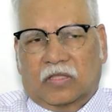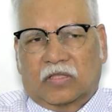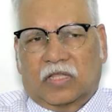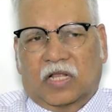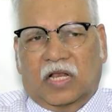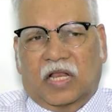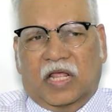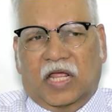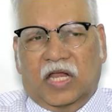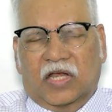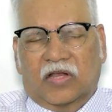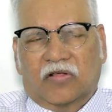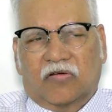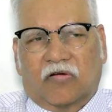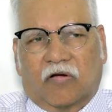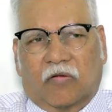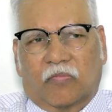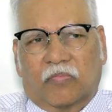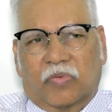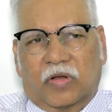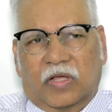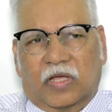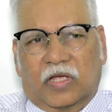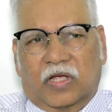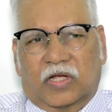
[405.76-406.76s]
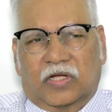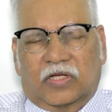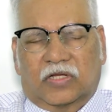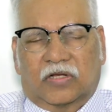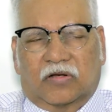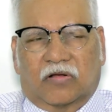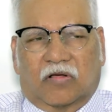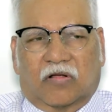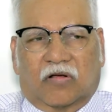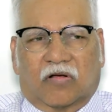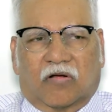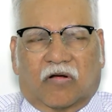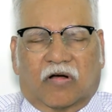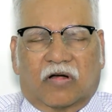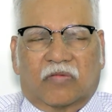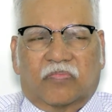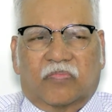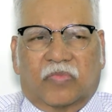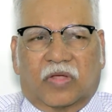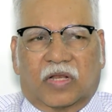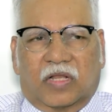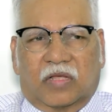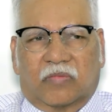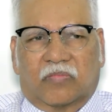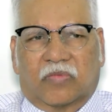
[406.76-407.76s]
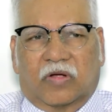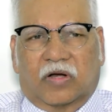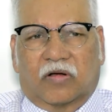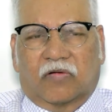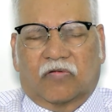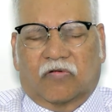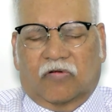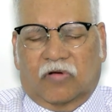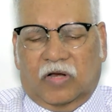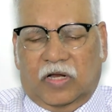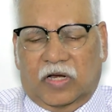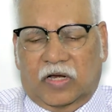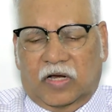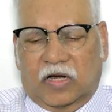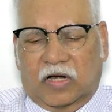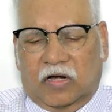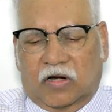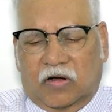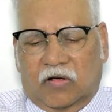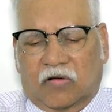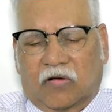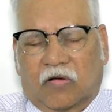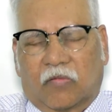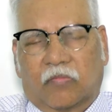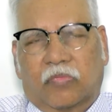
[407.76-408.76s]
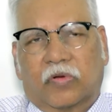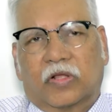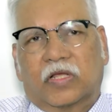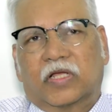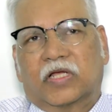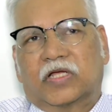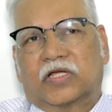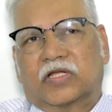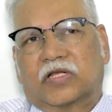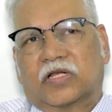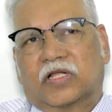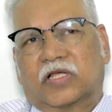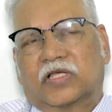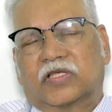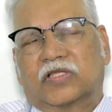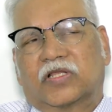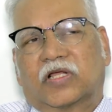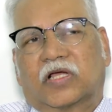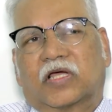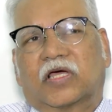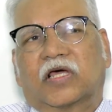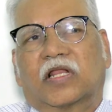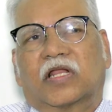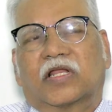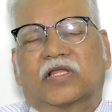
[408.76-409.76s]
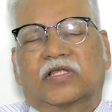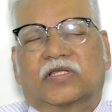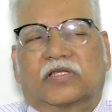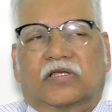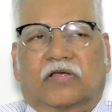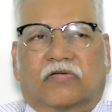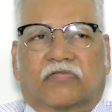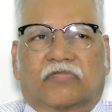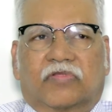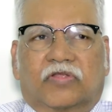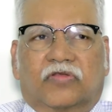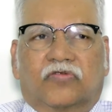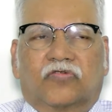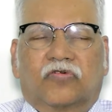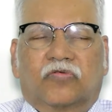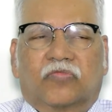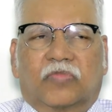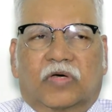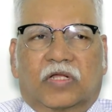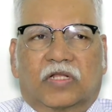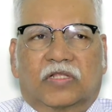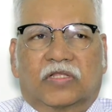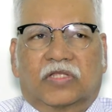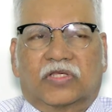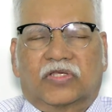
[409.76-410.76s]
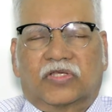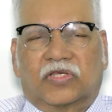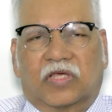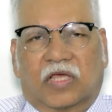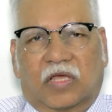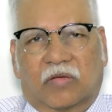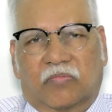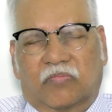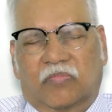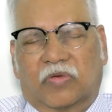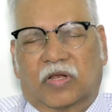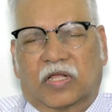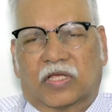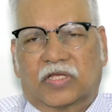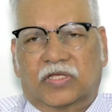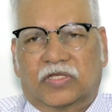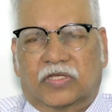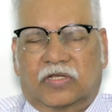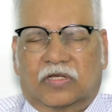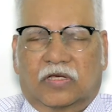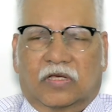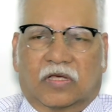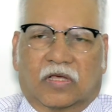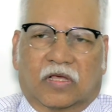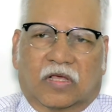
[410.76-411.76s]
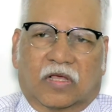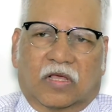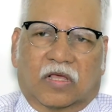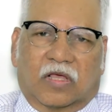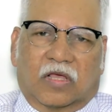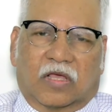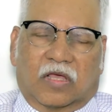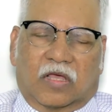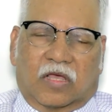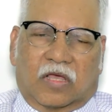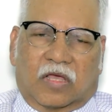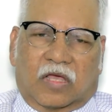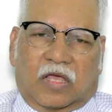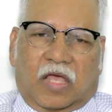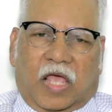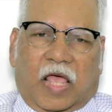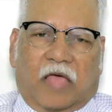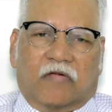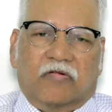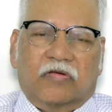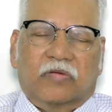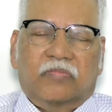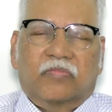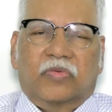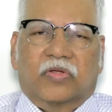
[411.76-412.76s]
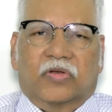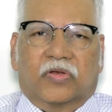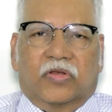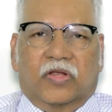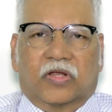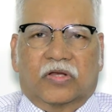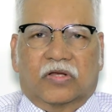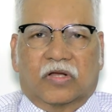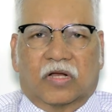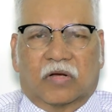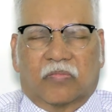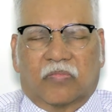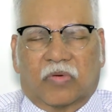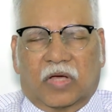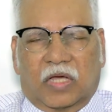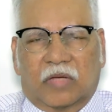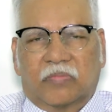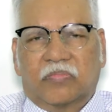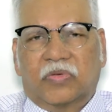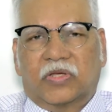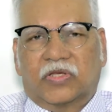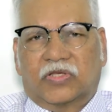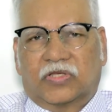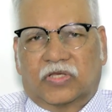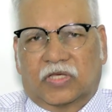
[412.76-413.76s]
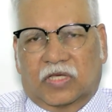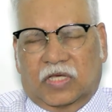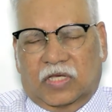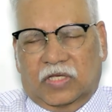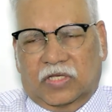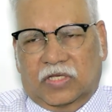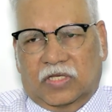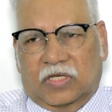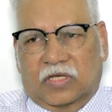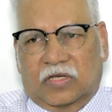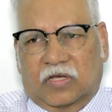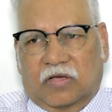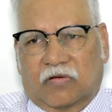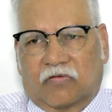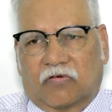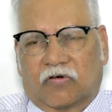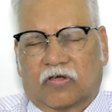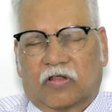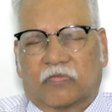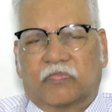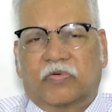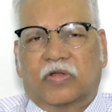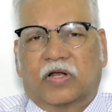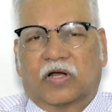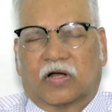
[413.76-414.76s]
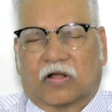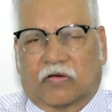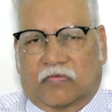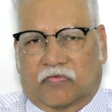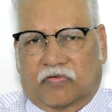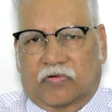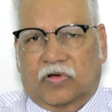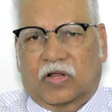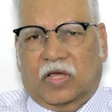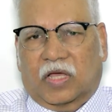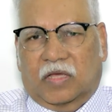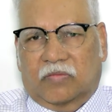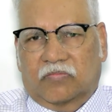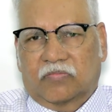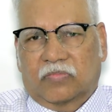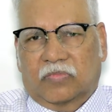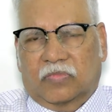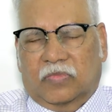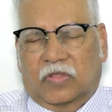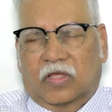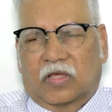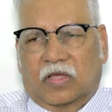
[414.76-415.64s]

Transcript: The late complication are not many, but only dreaded complication is recurrence of the tumor in the same breast having been treated by BCS over a period of time.